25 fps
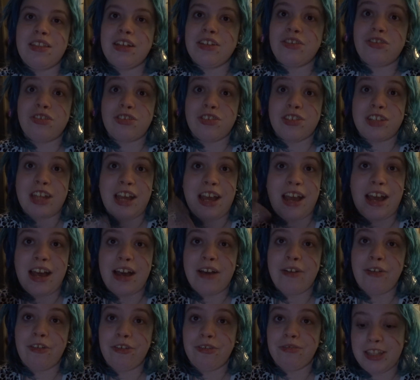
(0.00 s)
that's just
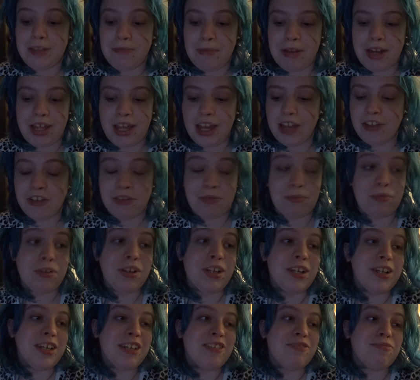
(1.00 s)
how medication
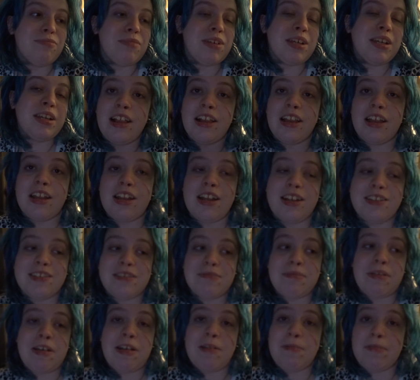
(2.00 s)
works for me.
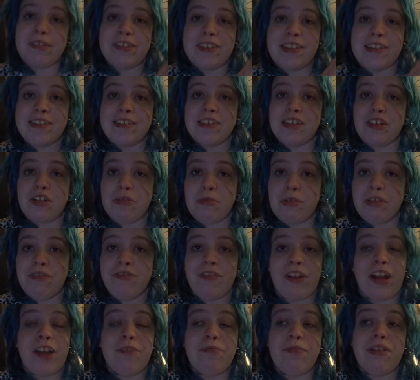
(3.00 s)
Clonazepam I take
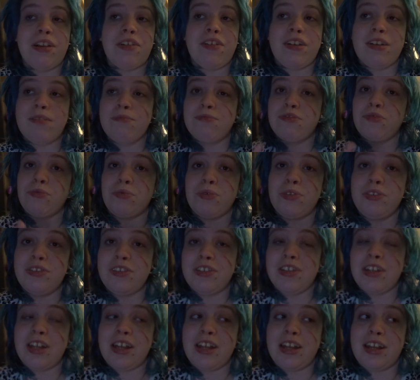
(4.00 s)
0.5 milligrams once
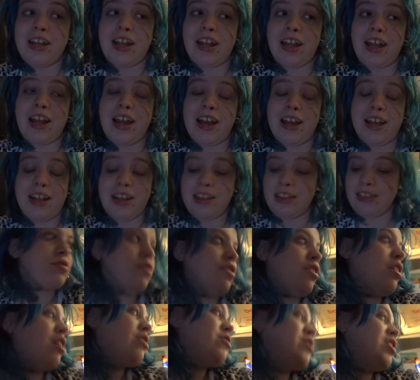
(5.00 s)
a day. And
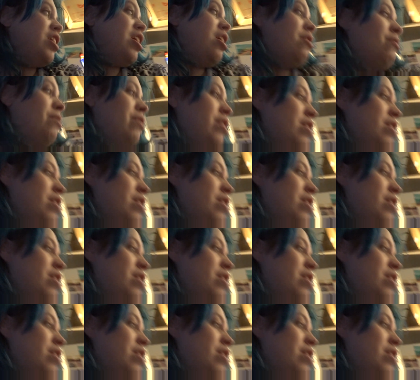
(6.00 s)
so with